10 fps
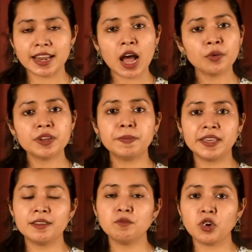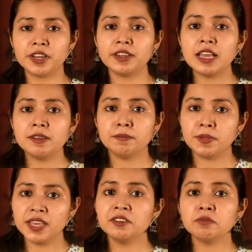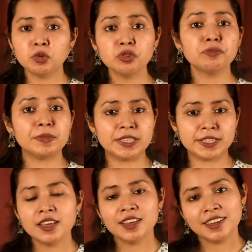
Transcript: how it became one big movement